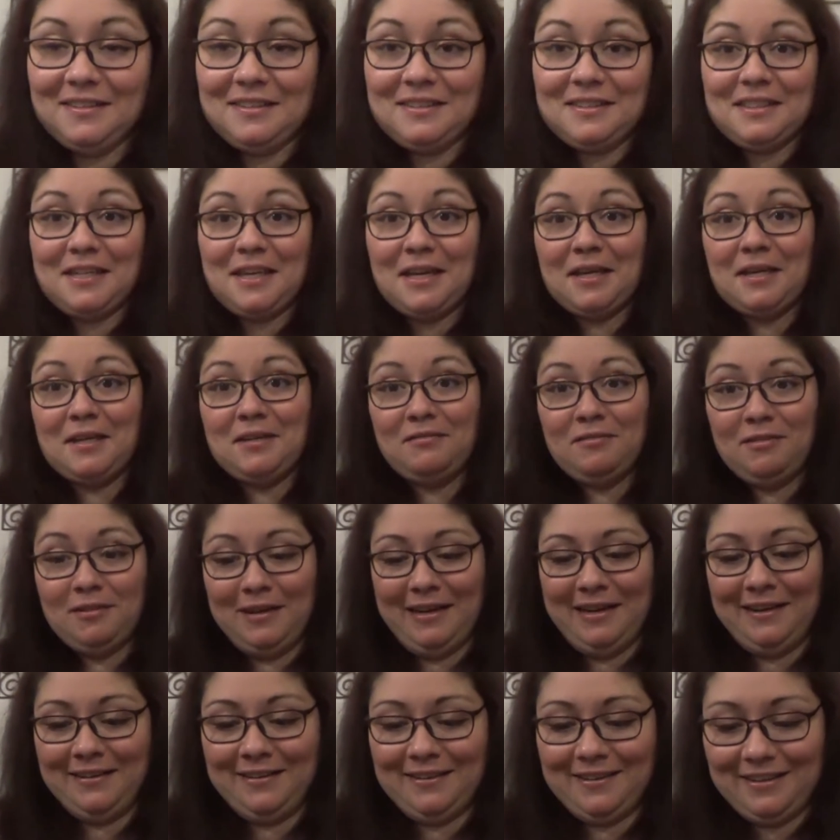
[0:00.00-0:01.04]
Kind of
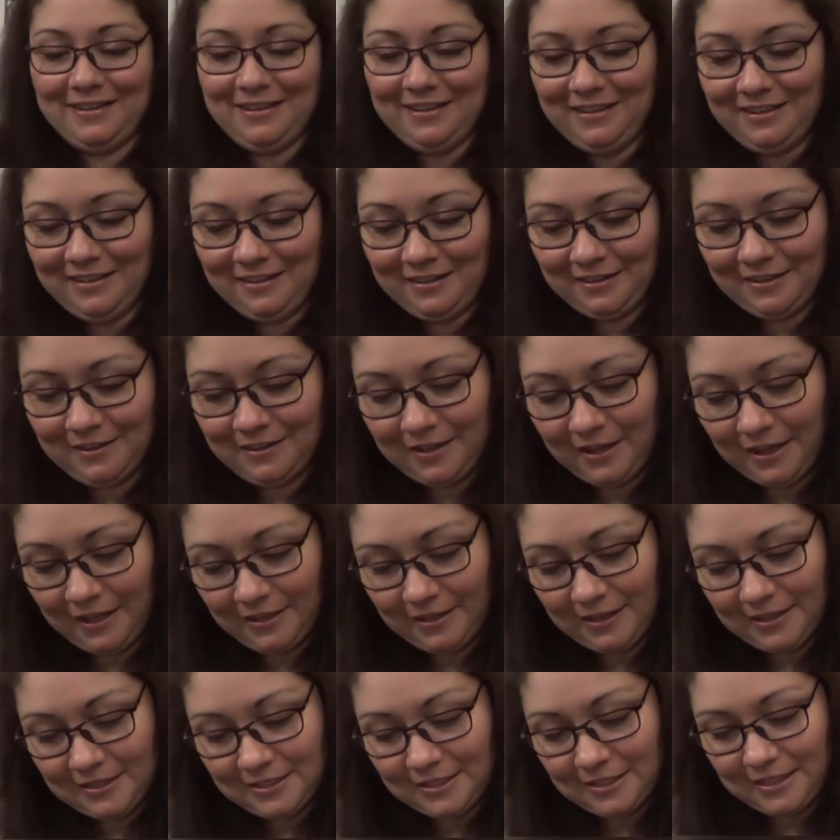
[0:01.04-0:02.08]
weird. Okay,
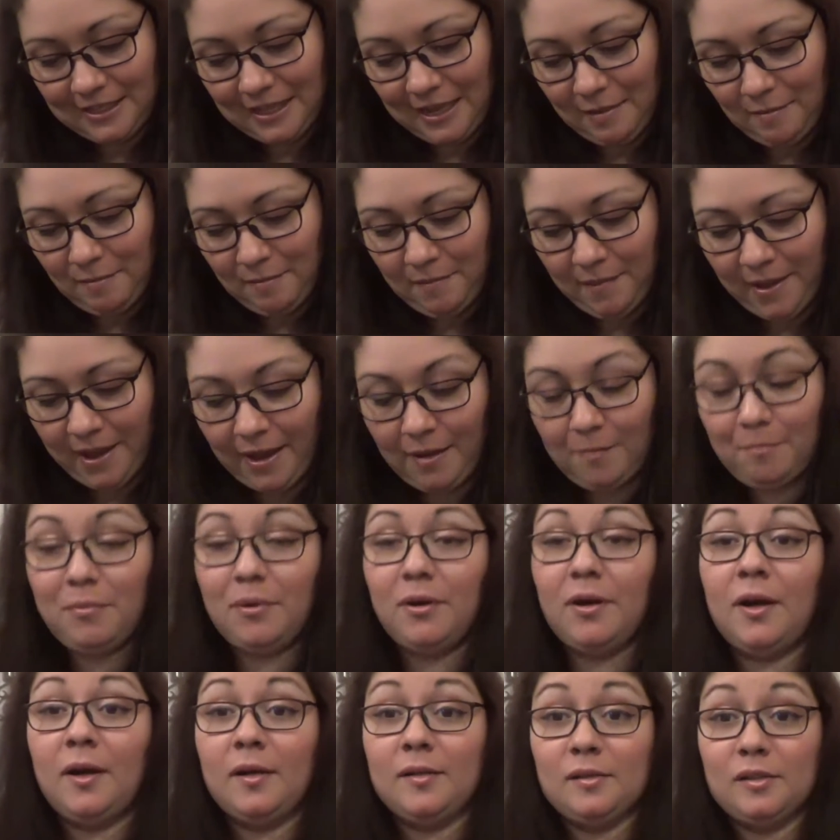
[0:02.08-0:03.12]
this is a matte
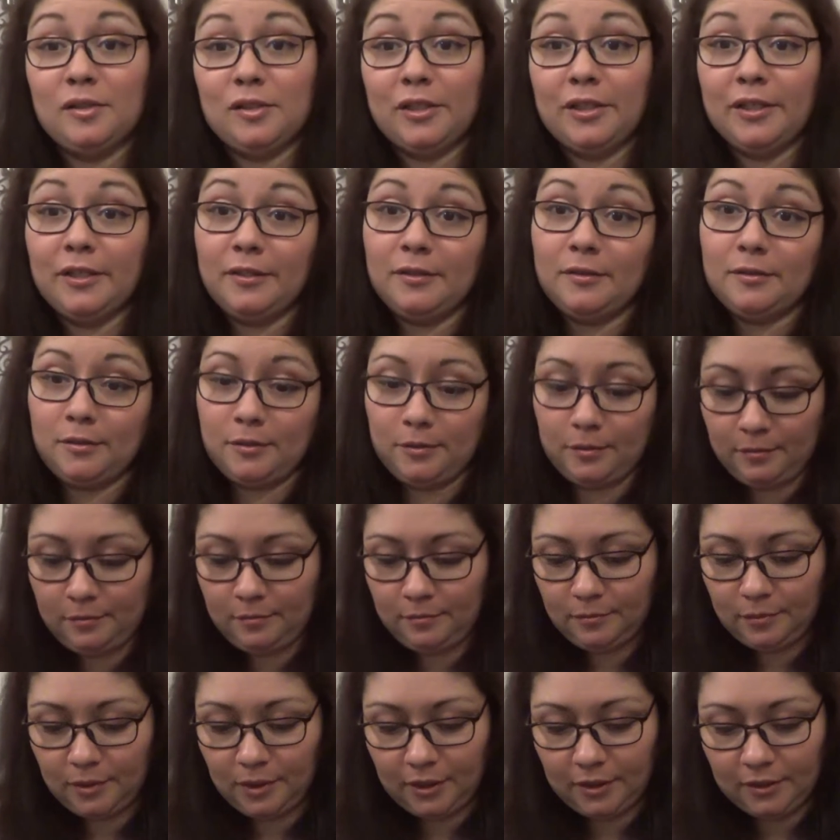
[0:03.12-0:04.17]
bronzer. Ooh,
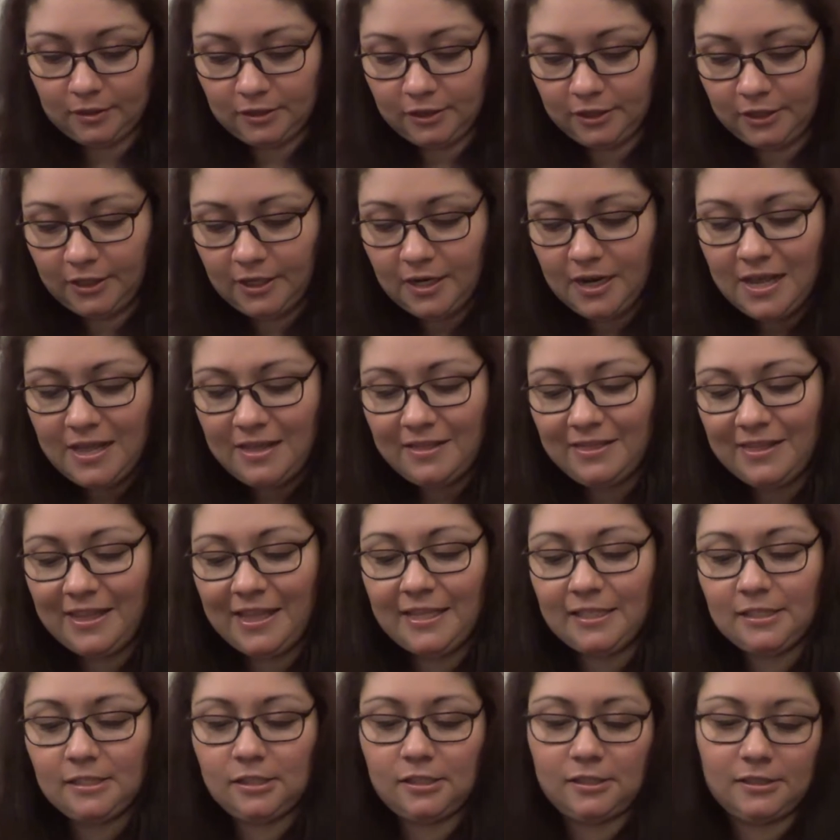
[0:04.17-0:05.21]
bronzer.
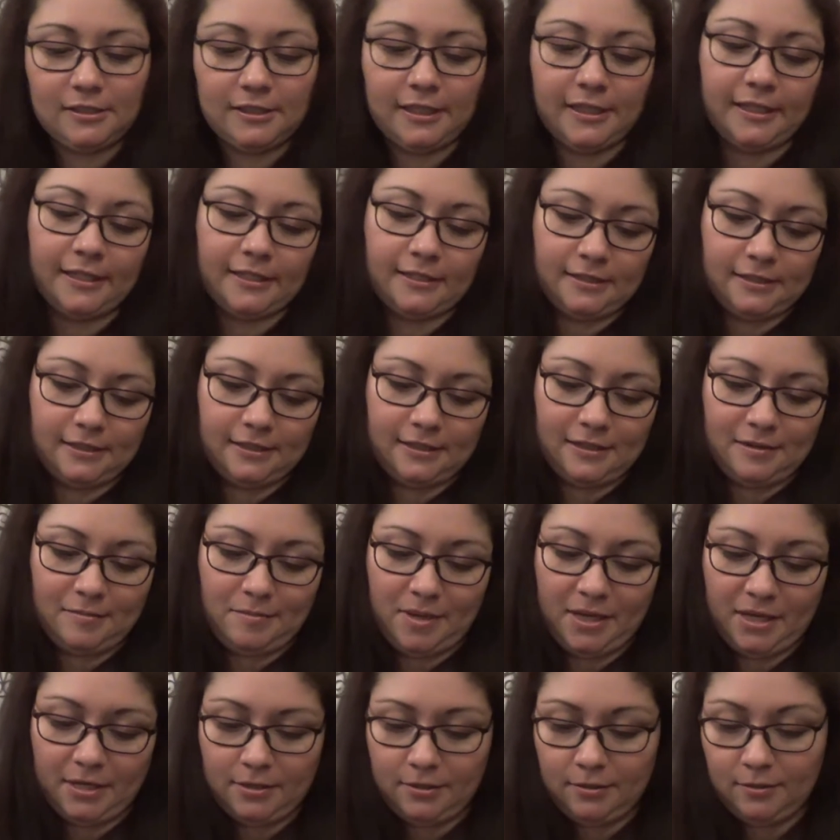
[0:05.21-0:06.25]
This looks like it's gonna
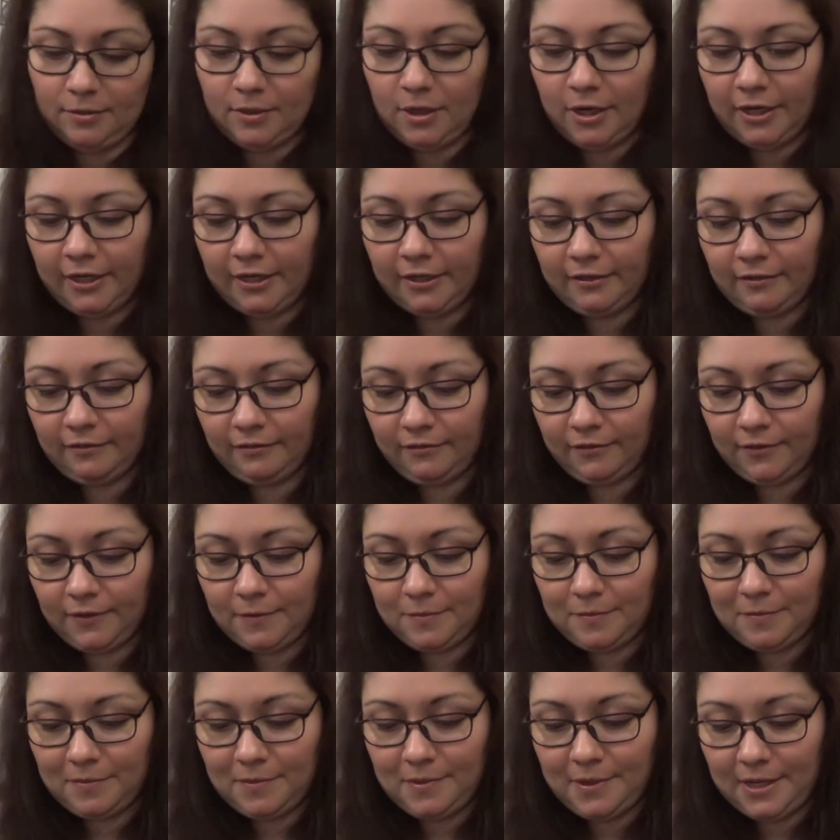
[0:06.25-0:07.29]
be too dark for
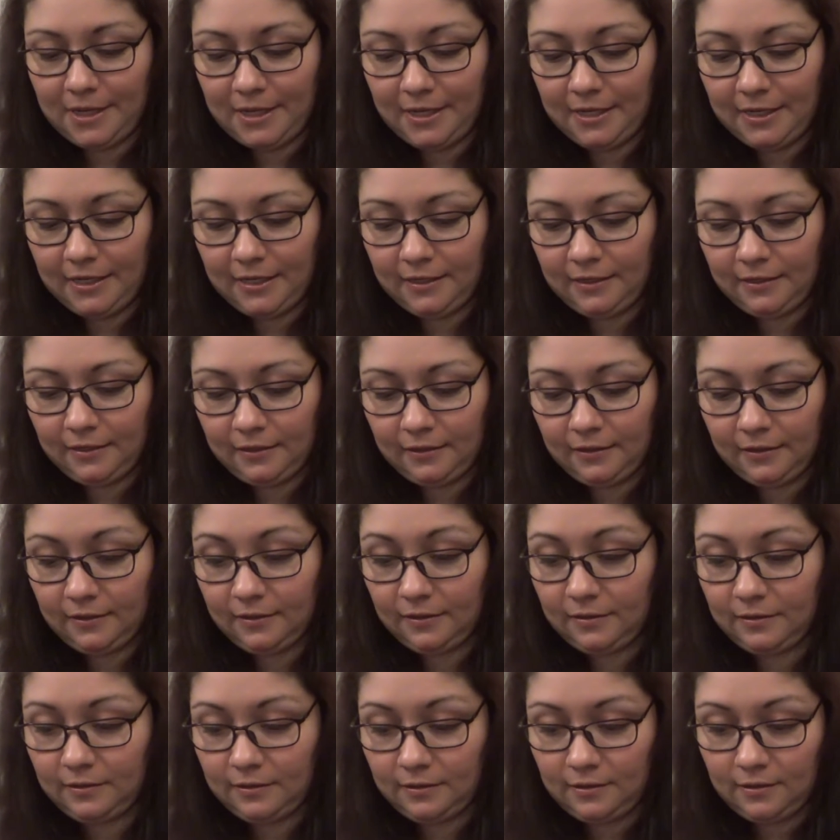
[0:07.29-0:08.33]
me
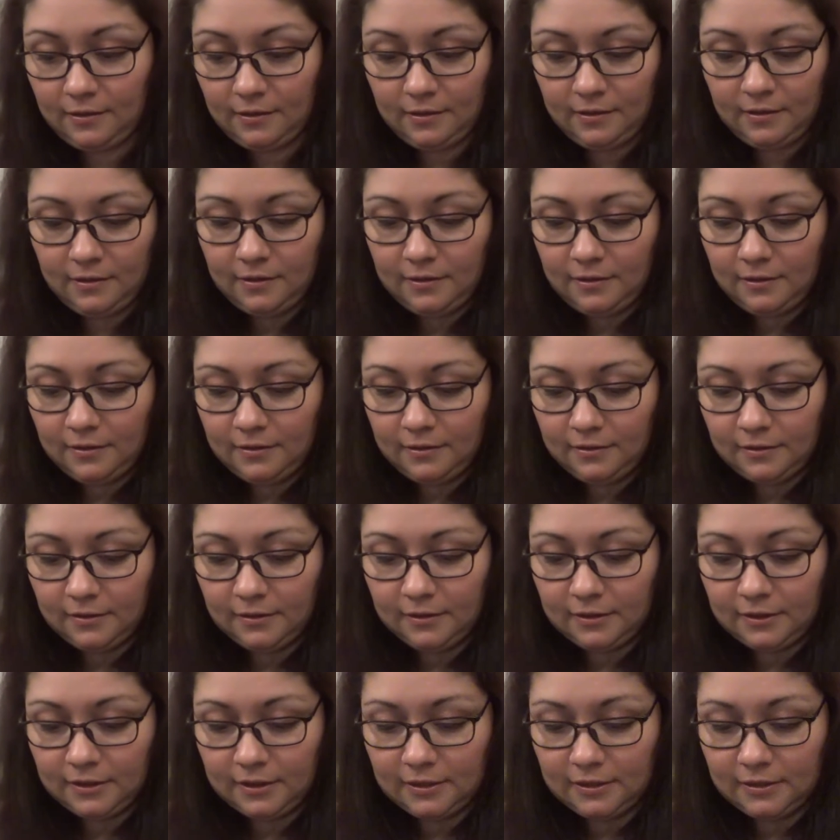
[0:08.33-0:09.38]

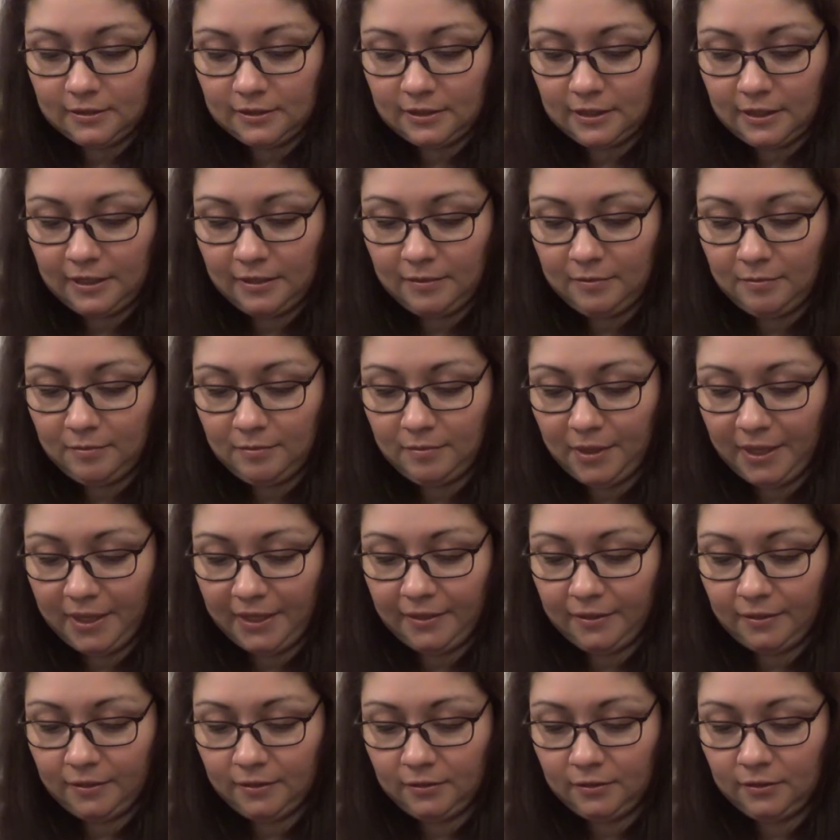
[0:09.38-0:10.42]
because I'm
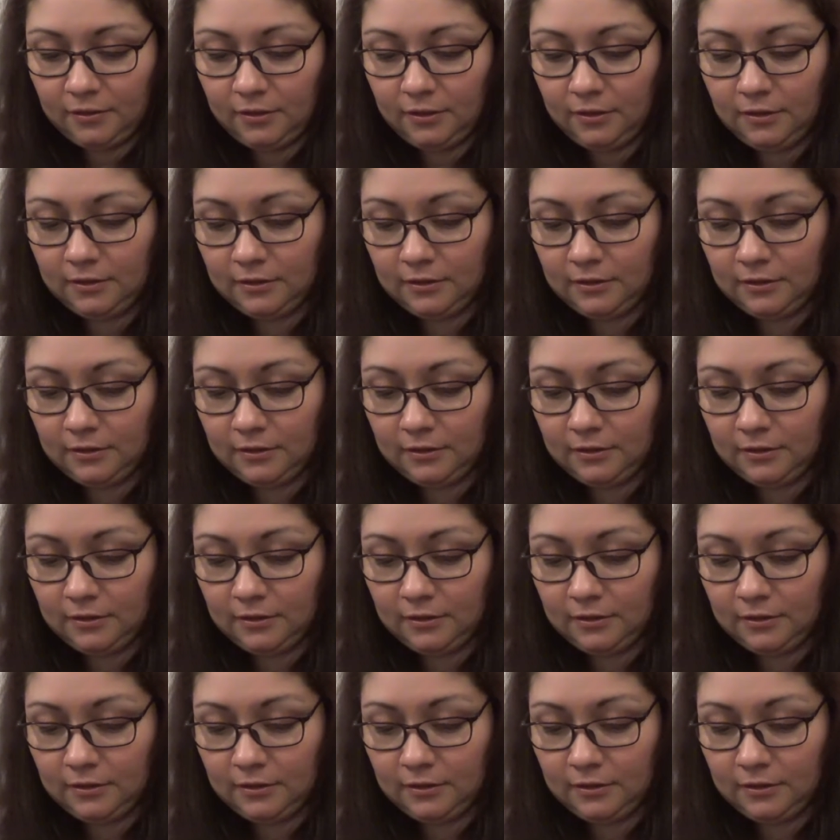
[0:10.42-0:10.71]
pale.